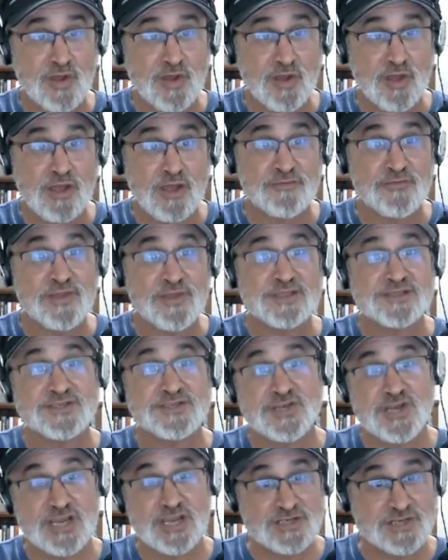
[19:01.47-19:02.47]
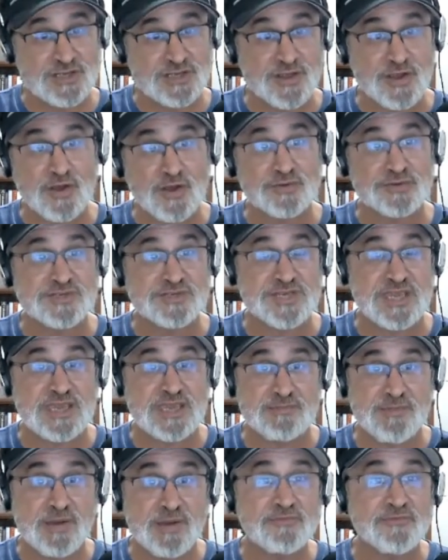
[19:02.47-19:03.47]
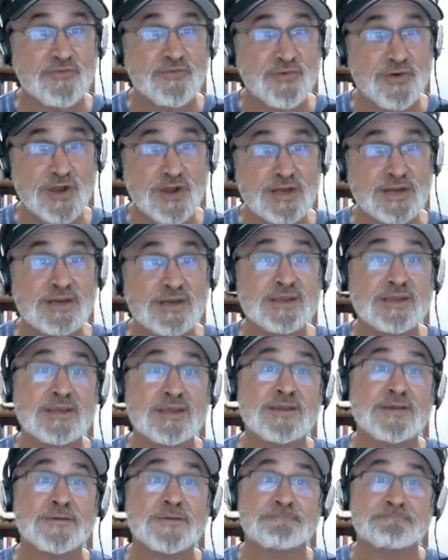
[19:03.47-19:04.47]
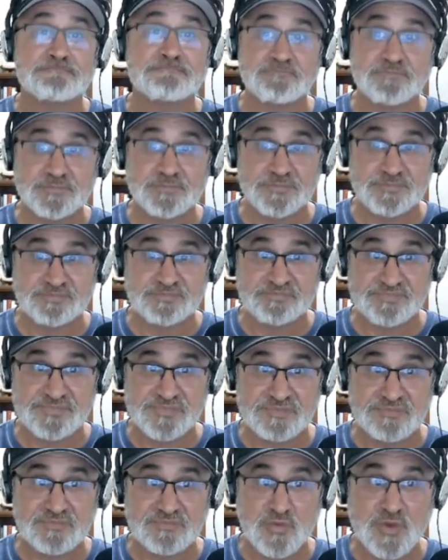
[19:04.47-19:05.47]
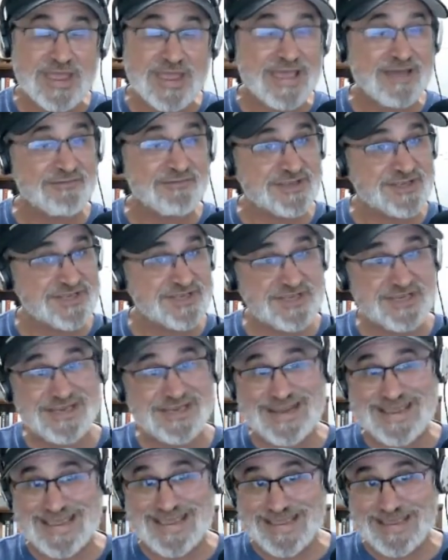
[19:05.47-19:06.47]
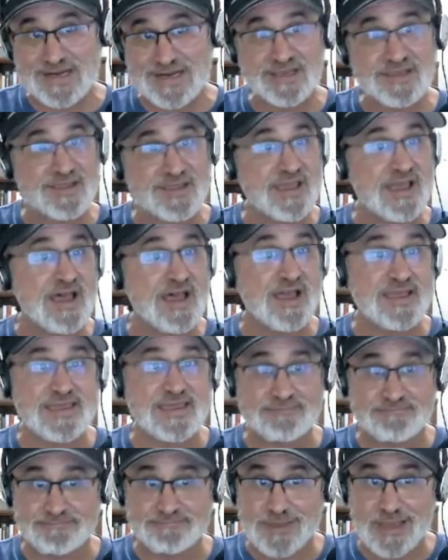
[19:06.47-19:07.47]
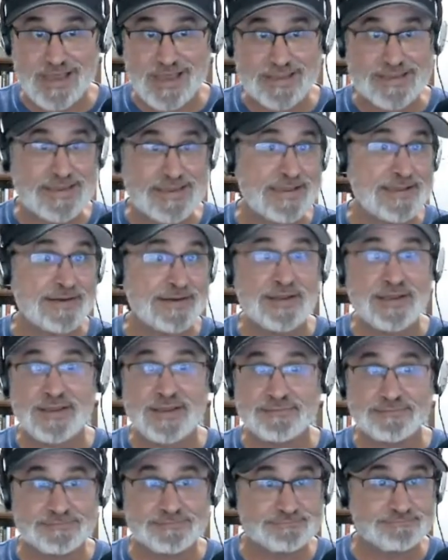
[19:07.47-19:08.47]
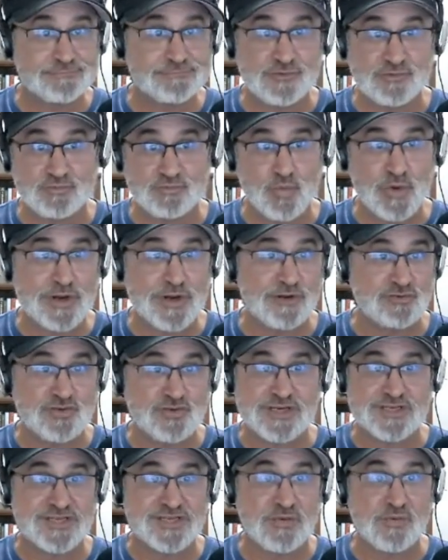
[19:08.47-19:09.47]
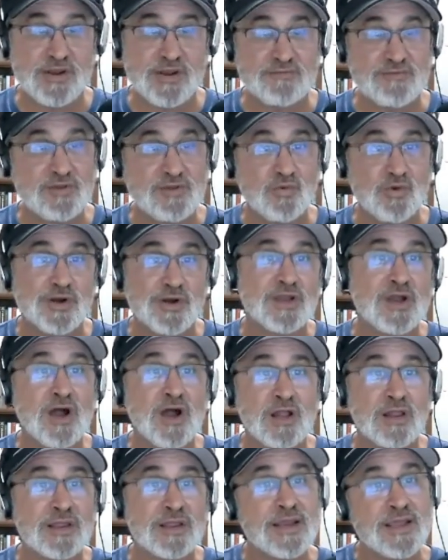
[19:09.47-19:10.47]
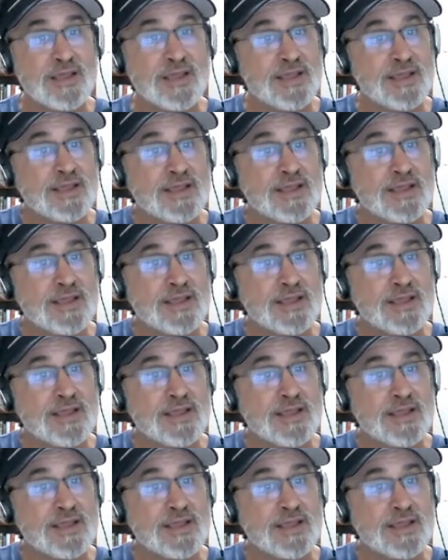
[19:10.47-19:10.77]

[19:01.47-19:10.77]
on offense, changing the whole scheme up front. We haven't seen any of the eye candy, window dressing, whatever you want to call it,